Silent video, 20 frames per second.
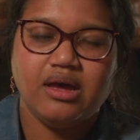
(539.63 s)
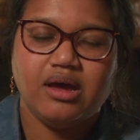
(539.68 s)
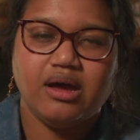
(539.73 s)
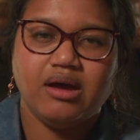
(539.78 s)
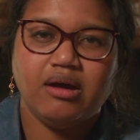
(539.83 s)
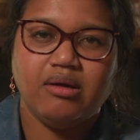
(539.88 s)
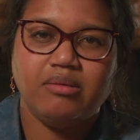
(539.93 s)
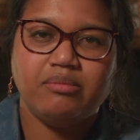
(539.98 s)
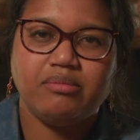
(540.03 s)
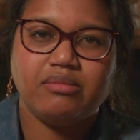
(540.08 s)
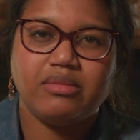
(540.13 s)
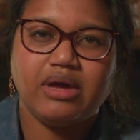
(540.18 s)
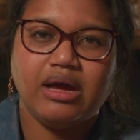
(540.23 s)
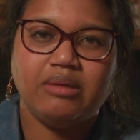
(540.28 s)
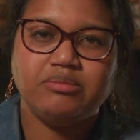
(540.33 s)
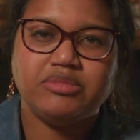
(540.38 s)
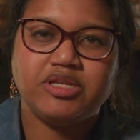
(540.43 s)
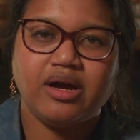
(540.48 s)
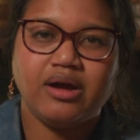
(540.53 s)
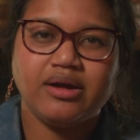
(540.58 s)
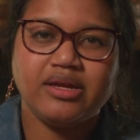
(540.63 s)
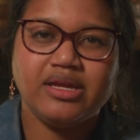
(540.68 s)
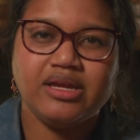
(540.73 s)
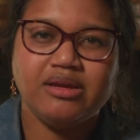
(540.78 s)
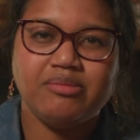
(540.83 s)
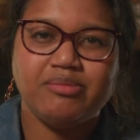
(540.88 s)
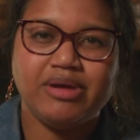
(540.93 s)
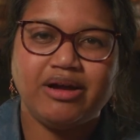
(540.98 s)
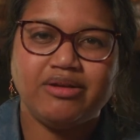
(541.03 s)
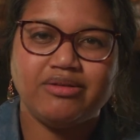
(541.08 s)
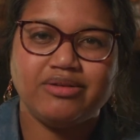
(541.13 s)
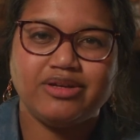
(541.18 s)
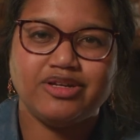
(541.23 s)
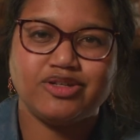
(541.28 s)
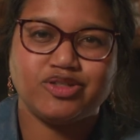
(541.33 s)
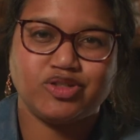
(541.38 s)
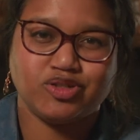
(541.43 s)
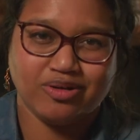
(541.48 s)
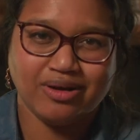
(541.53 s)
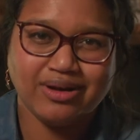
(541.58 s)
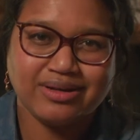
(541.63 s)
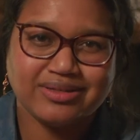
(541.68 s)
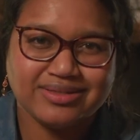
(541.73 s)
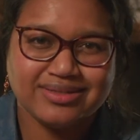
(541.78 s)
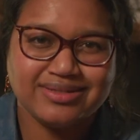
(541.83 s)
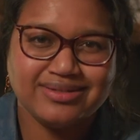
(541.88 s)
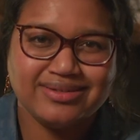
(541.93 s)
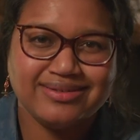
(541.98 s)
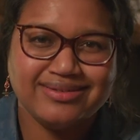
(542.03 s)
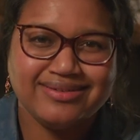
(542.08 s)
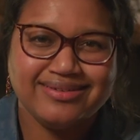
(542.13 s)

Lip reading: I'm talking about your trust.